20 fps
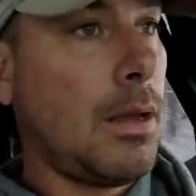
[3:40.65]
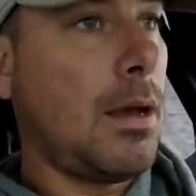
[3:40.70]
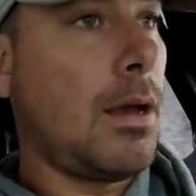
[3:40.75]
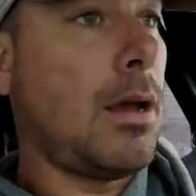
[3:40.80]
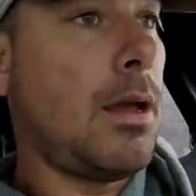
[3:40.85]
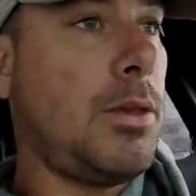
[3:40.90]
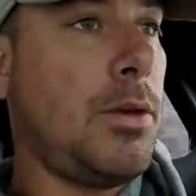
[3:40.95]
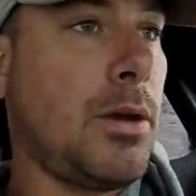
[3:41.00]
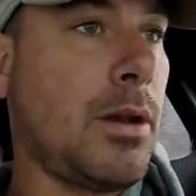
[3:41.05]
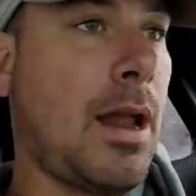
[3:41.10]

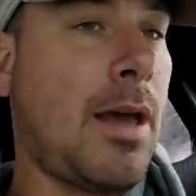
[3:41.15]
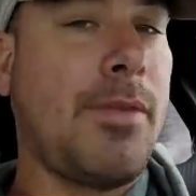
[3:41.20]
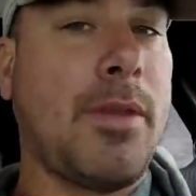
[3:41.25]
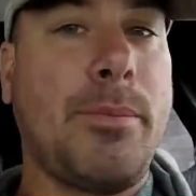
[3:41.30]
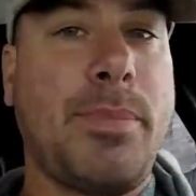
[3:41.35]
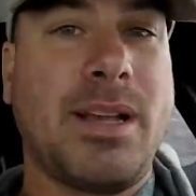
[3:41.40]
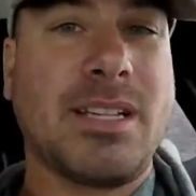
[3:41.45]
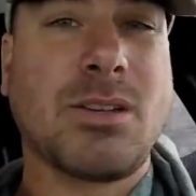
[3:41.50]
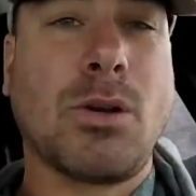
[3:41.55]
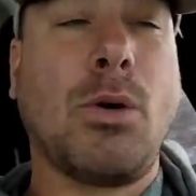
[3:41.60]
You can have the
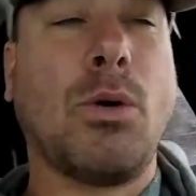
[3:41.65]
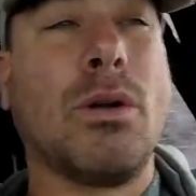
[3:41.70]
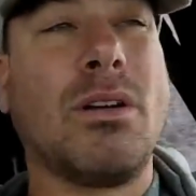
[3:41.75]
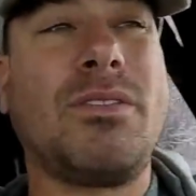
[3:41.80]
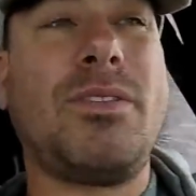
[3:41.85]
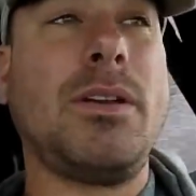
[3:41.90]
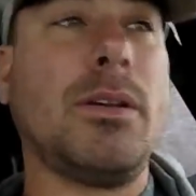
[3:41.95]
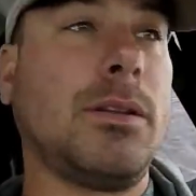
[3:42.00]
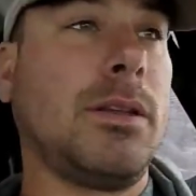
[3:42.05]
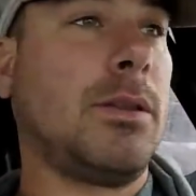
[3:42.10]
best
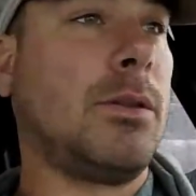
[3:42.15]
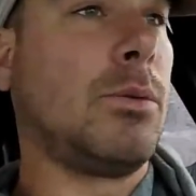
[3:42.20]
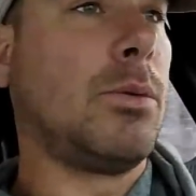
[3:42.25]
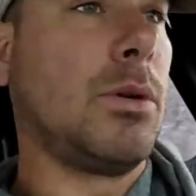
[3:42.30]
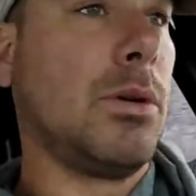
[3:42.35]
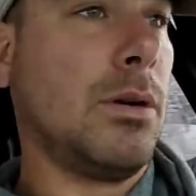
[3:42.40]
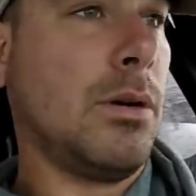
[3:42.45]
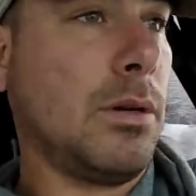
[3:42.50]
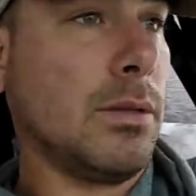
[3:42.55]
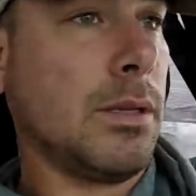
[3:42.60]
cornfield in the
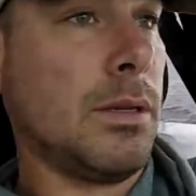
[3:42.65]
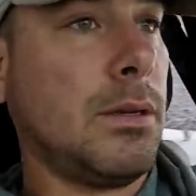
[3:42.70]
world,